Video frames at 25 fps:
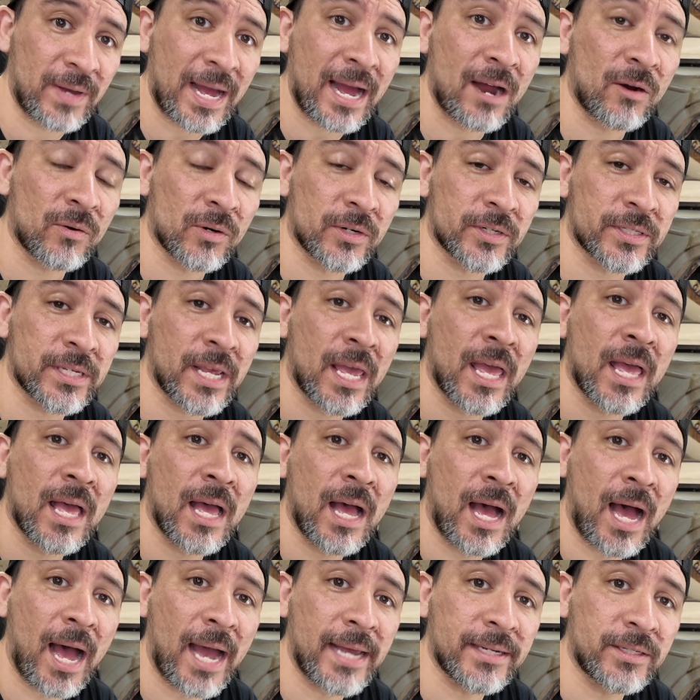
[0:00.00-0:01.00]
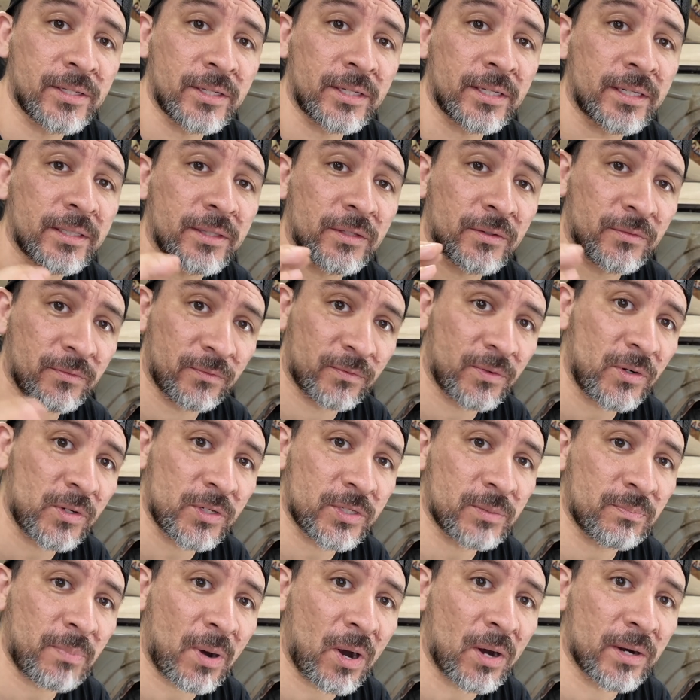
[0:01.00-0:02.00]
hours, I took the
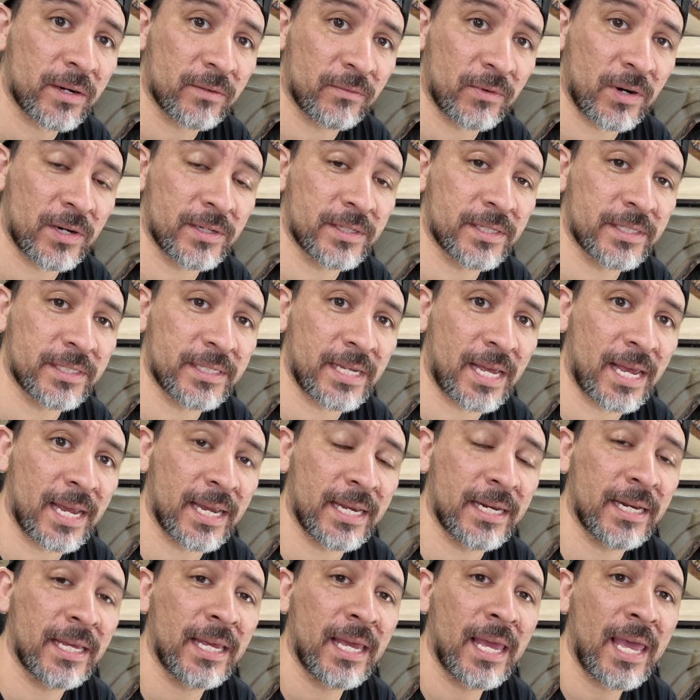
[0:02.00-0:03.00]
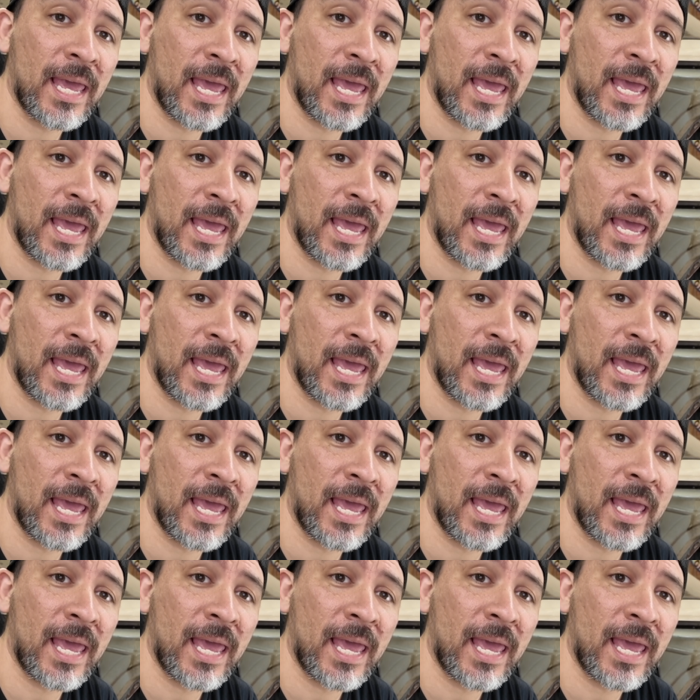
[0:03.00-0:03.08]
first part of our design